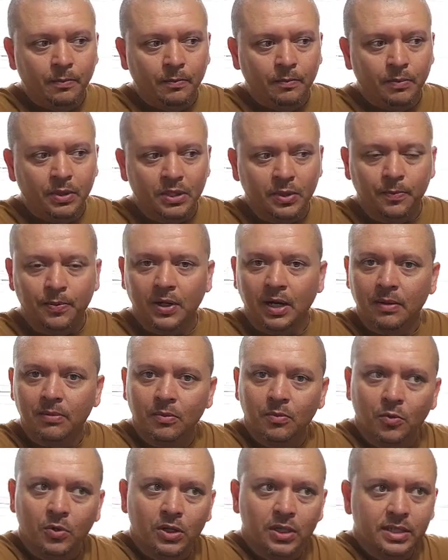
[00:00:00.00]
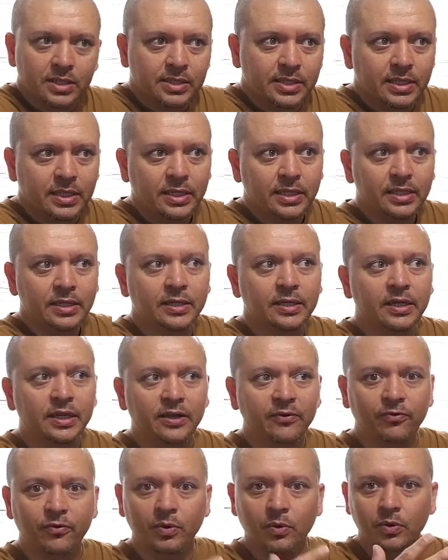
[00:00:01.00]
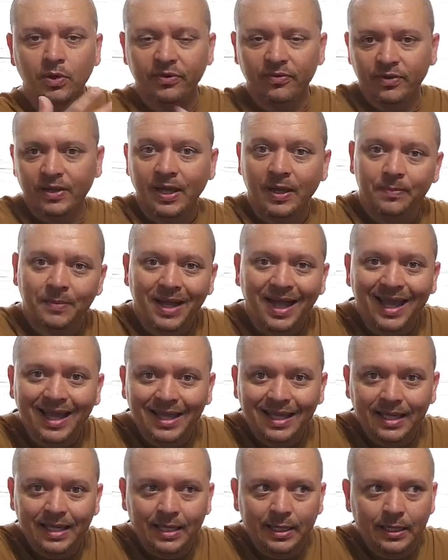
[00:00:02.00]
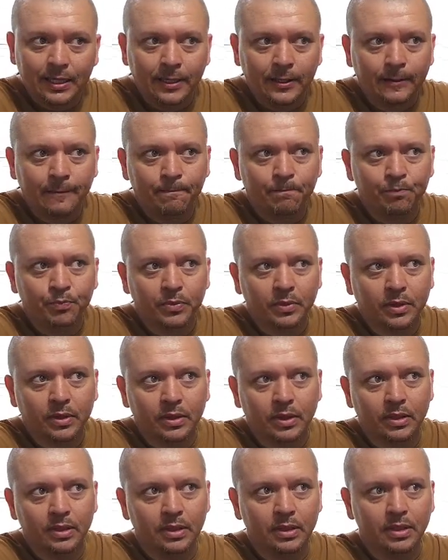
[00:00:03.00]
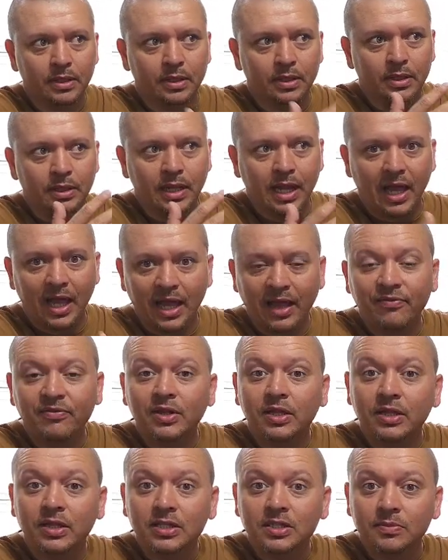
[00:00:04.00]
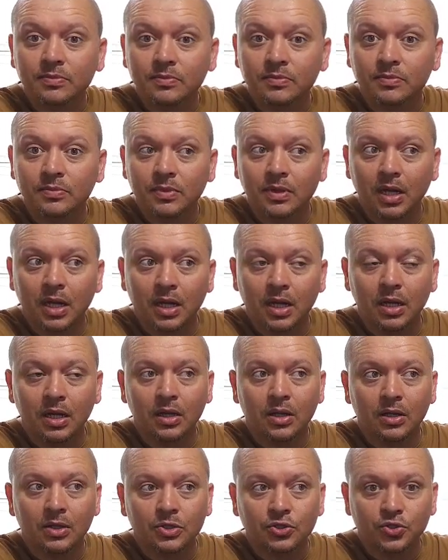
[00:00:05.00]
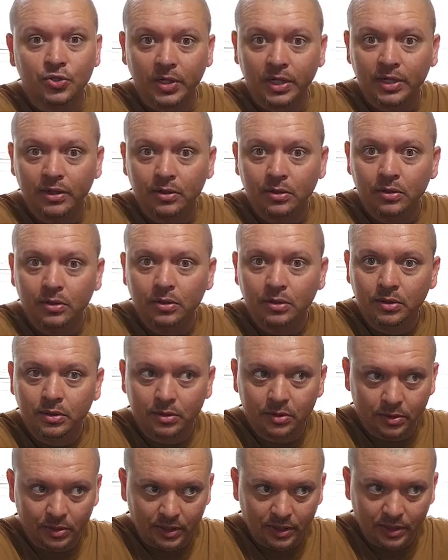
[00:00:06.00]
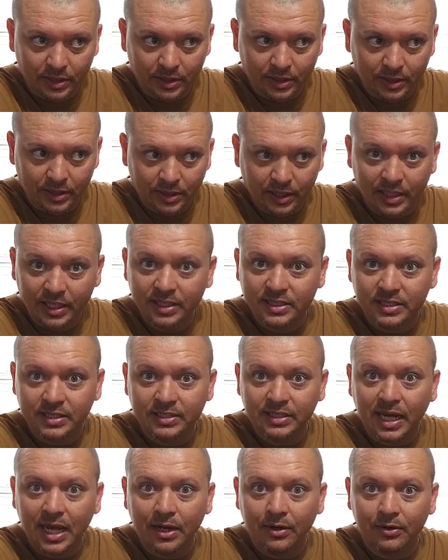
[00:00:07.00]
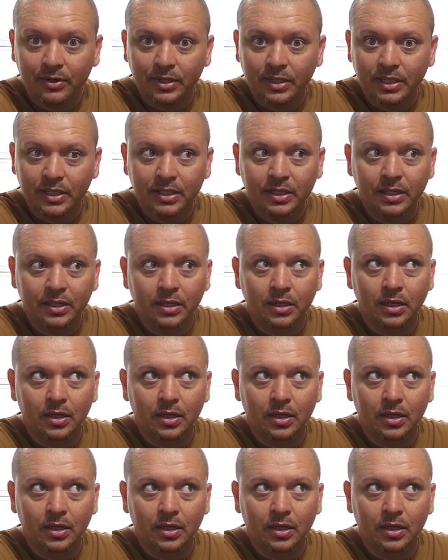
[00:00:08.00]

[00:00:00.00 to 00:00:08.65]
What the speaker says: But the problem was, if we would have kept hiking, I have done this trail in its entirety